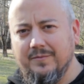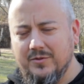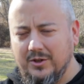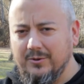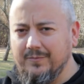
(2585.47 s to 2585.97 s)

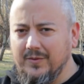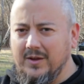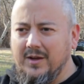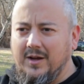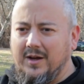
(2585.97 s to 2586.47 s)
So,
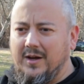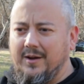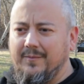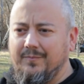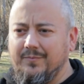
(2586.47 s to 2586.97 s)

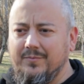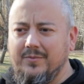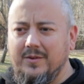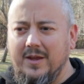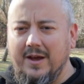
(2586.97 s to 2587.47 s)

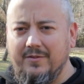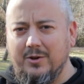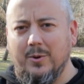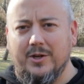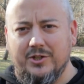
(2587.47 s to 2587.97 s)
you have any
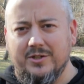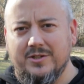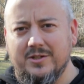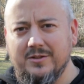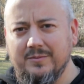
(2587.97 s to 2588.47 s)

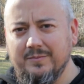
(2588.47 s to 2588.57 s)
questions,